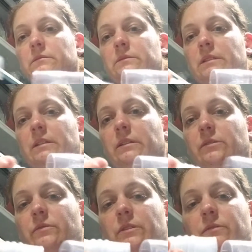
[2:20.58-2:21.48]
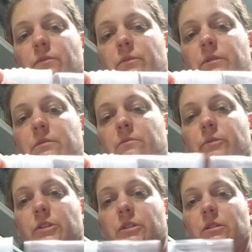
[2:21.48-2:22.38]
and then his reservoir,
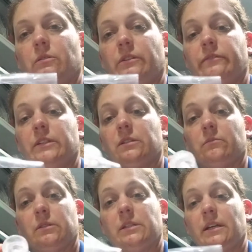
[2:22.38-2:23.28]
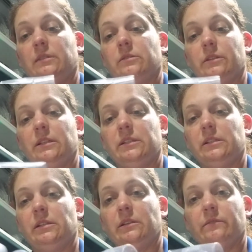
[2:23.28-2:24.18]
which it only fits on one side, so that's
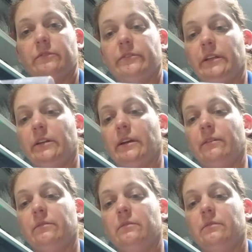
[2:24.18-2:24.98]
easy enough to figure out.